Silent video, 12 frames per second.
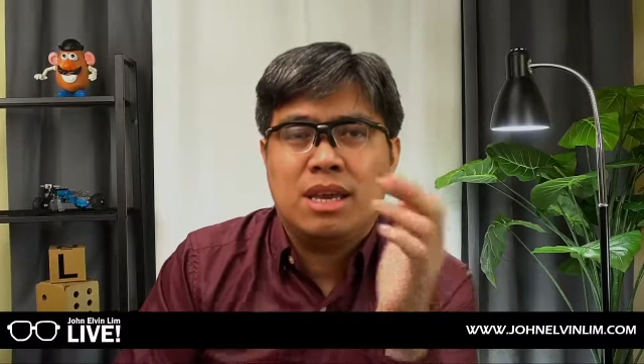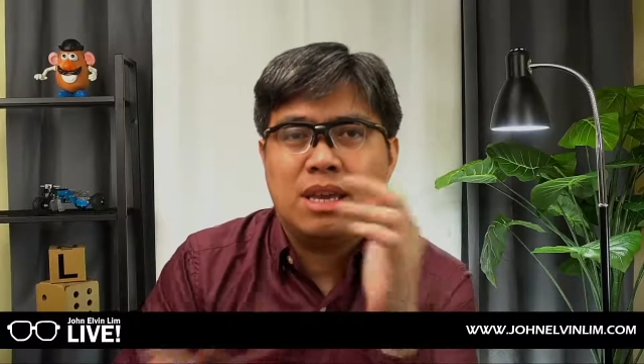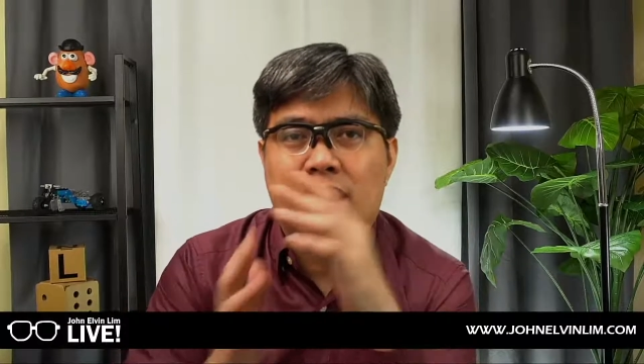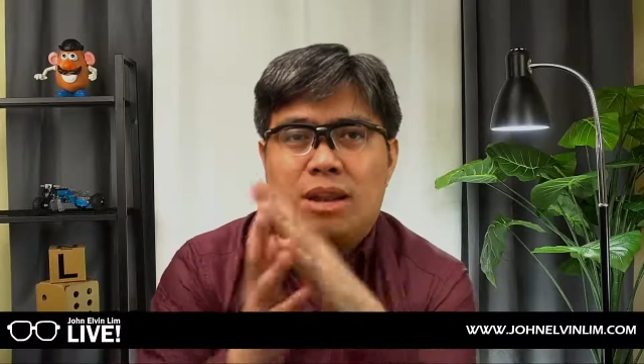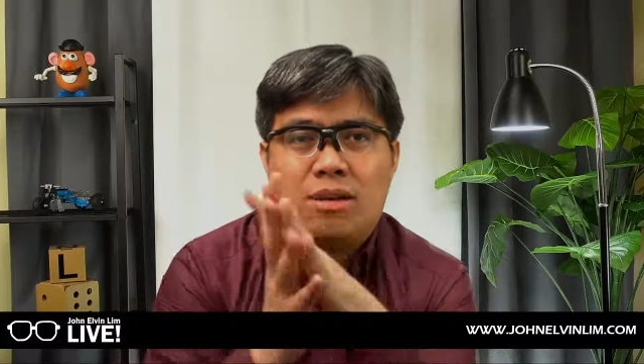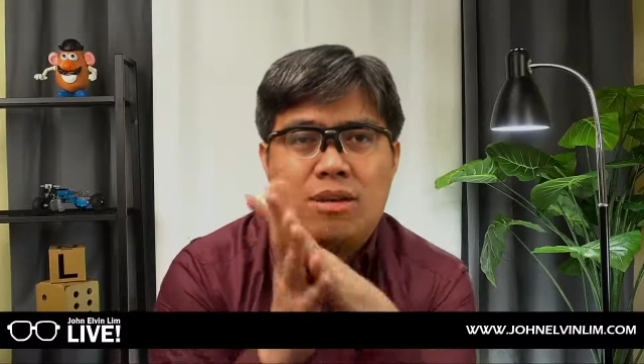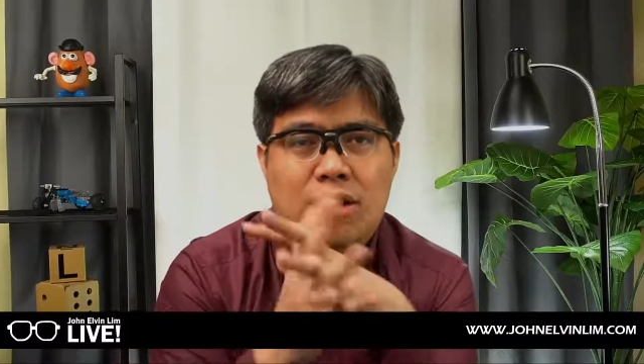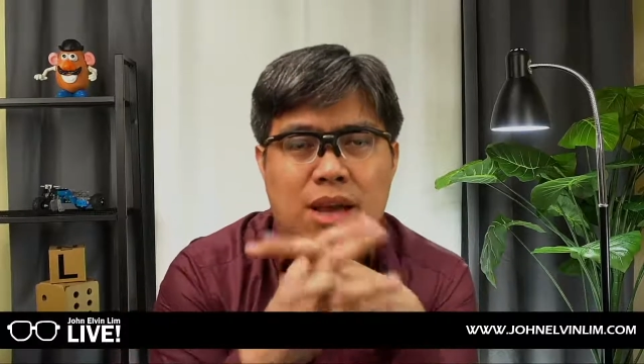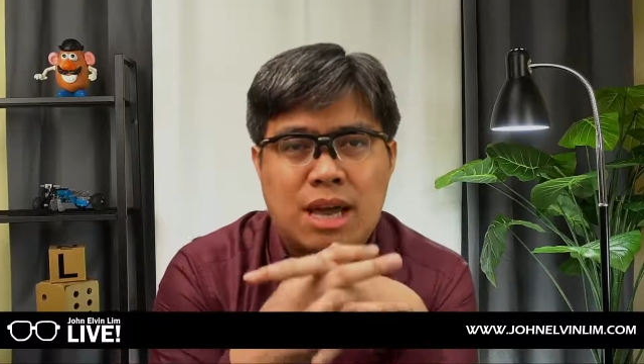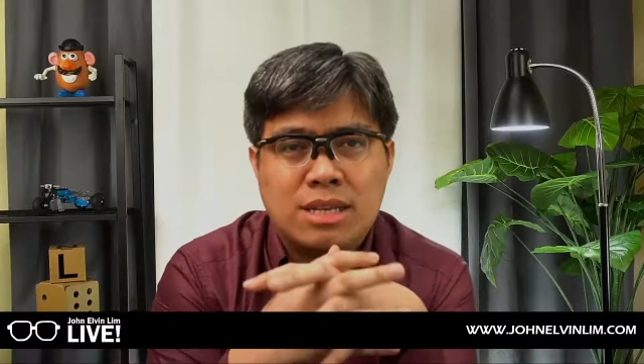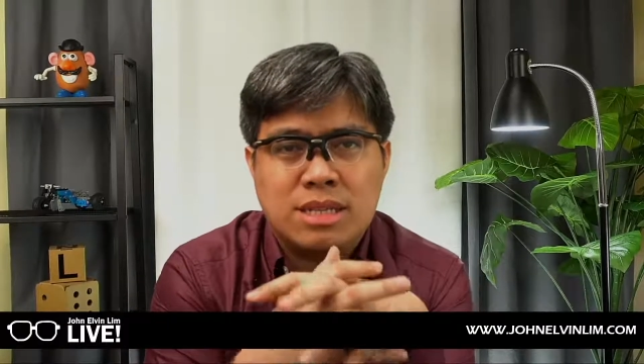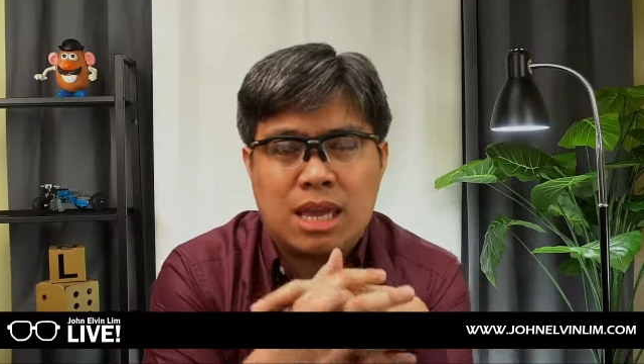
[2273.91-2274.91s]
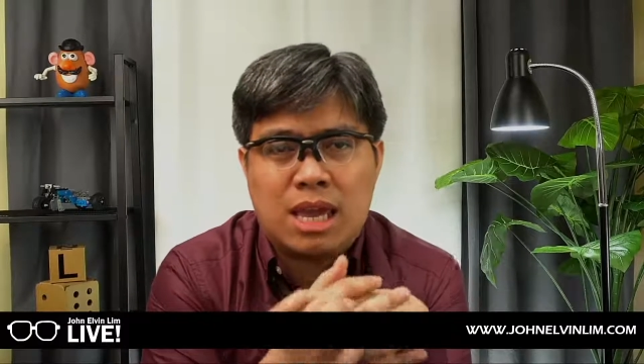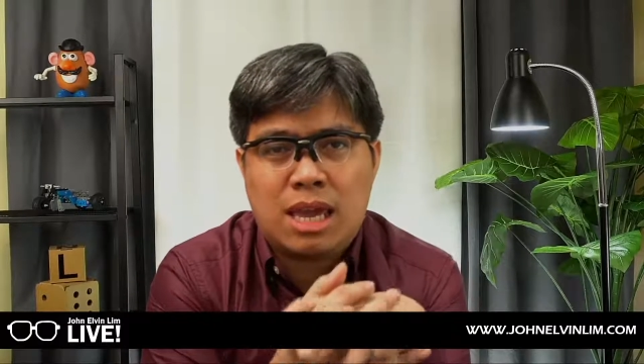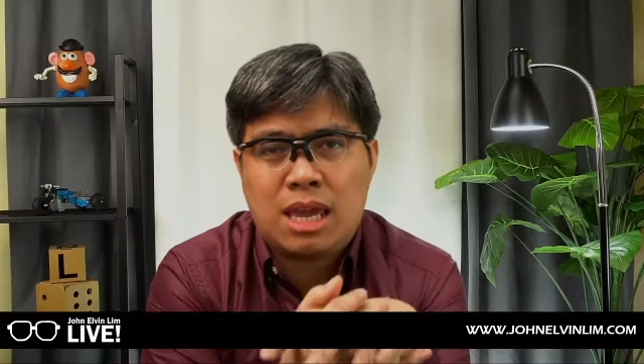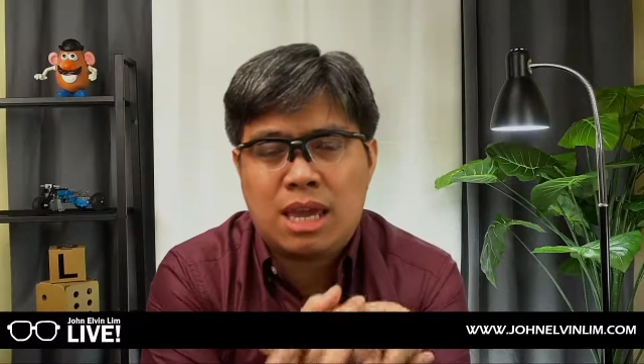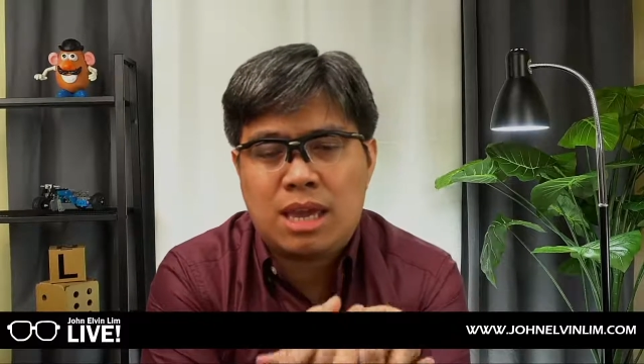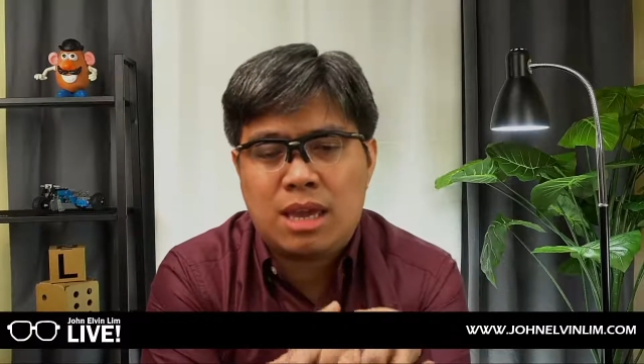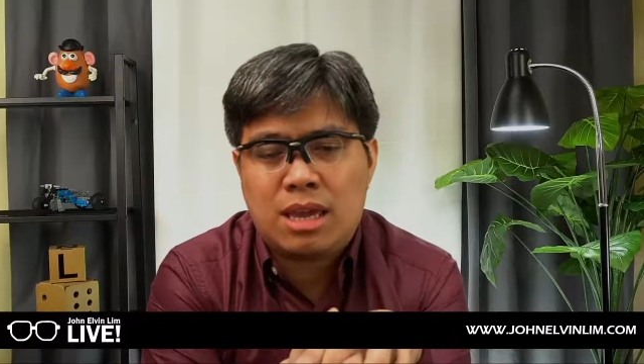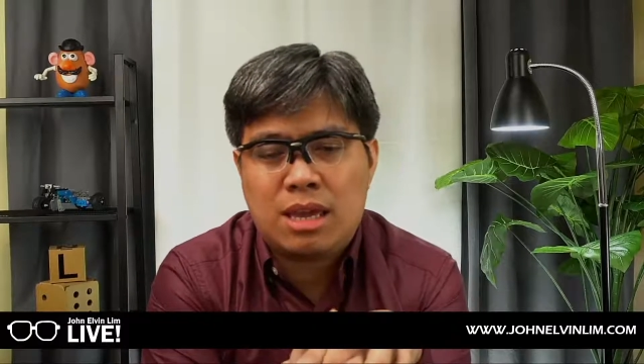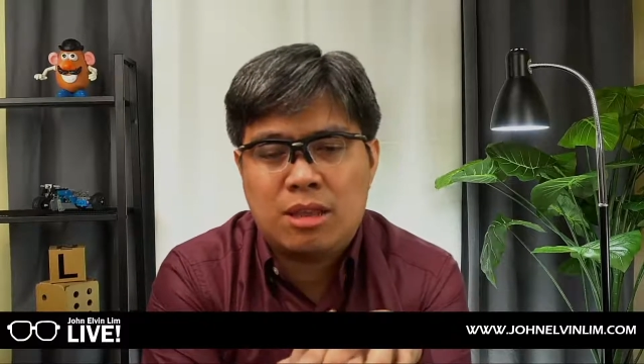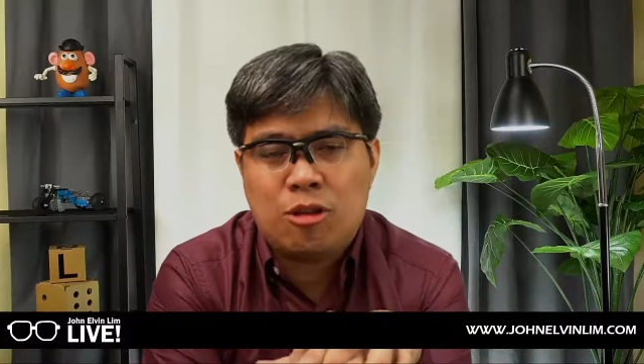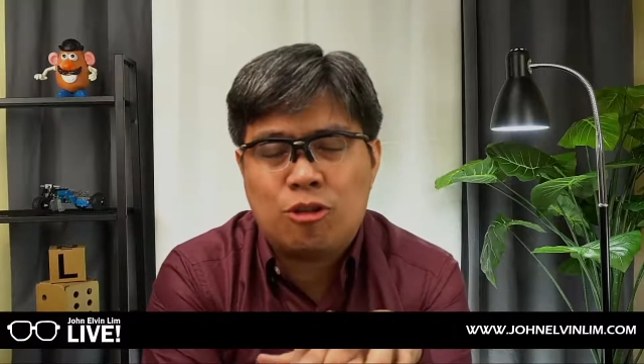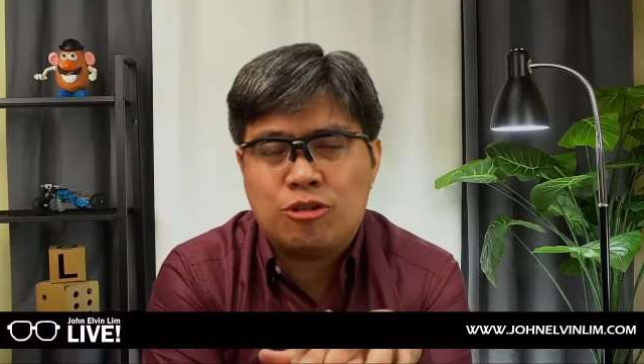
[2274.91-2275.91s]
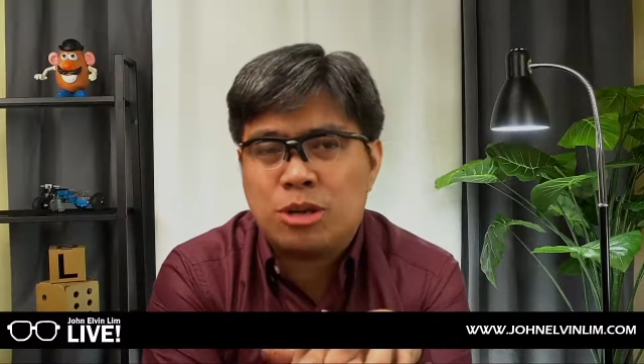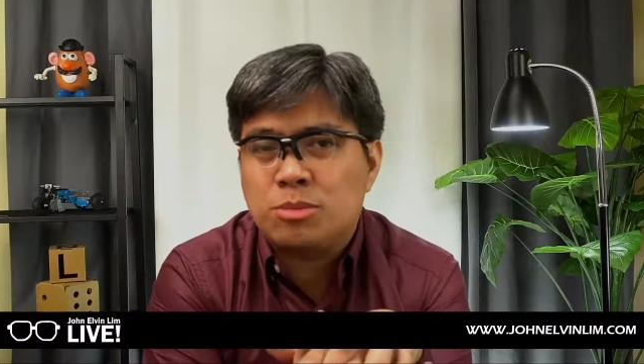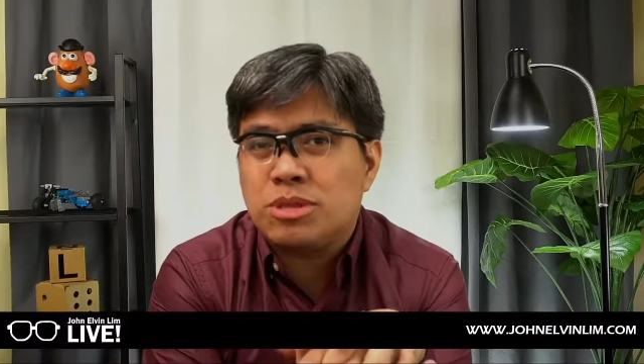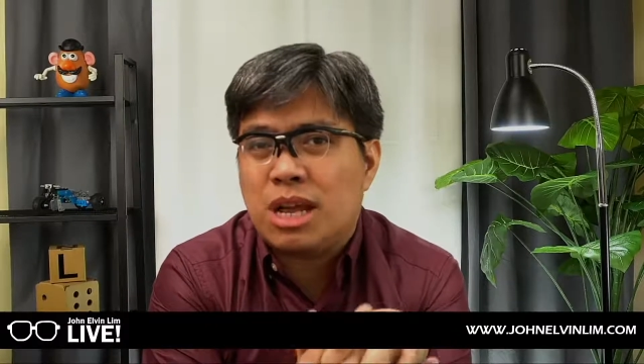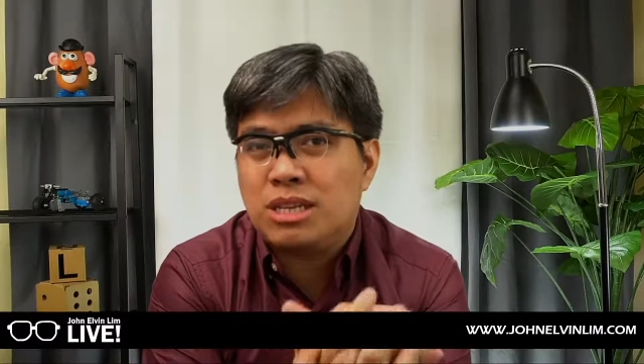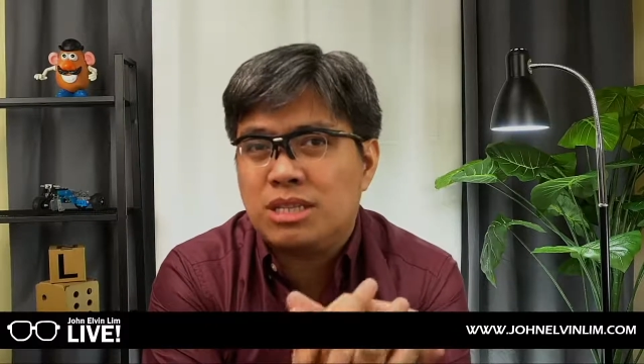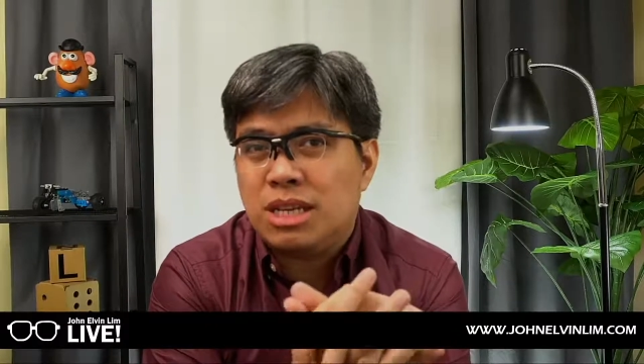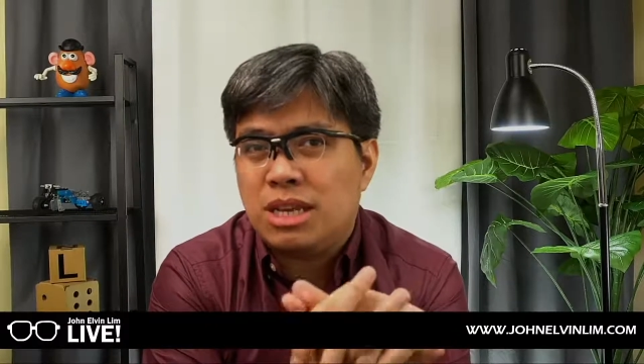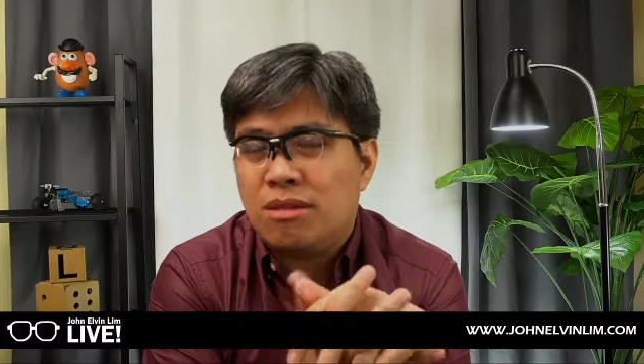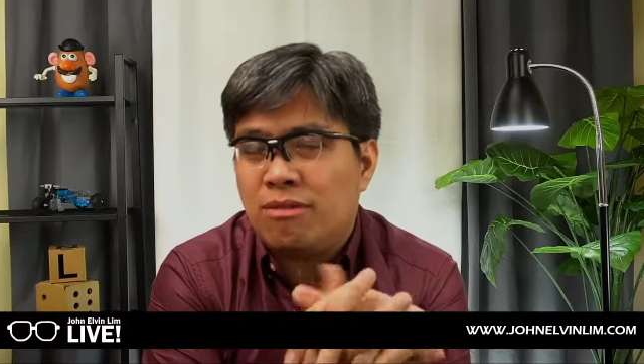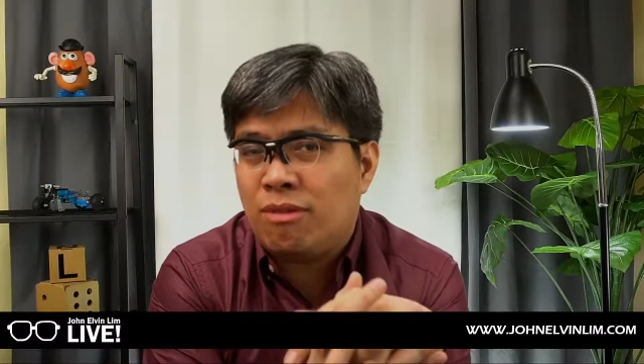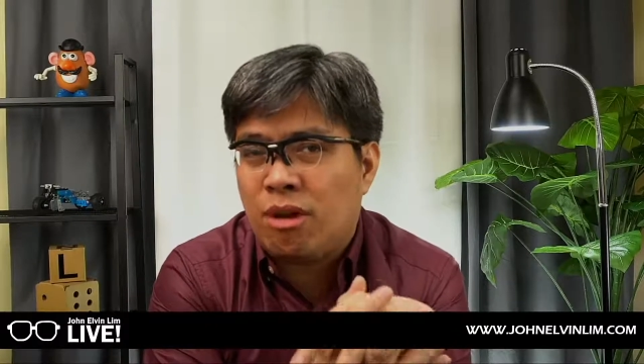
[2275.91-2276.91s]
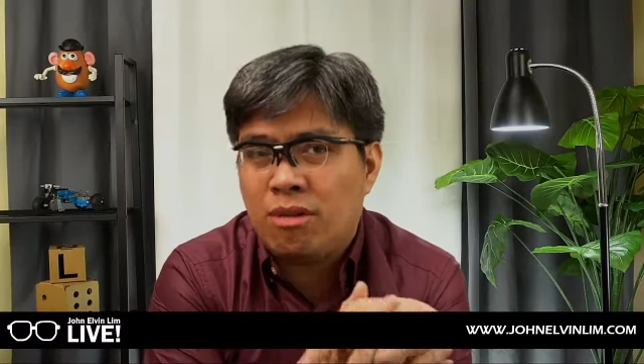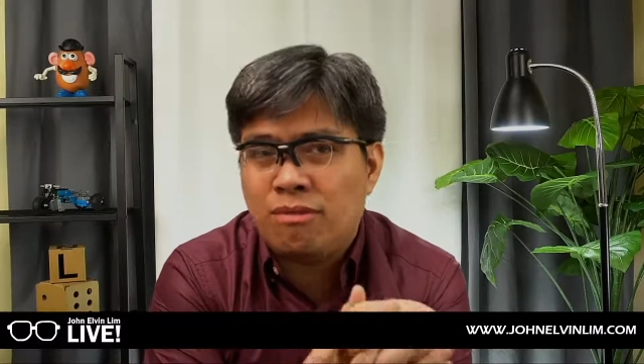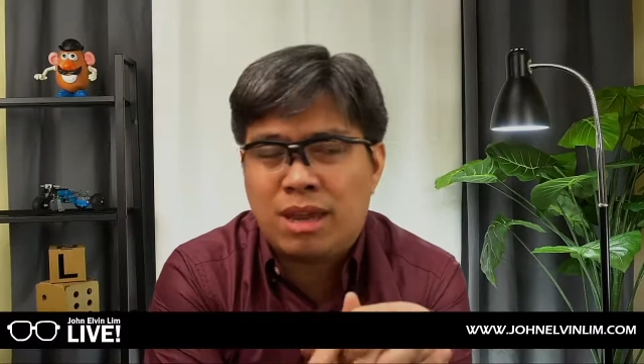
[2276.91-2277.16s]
has a long-term strategy involved.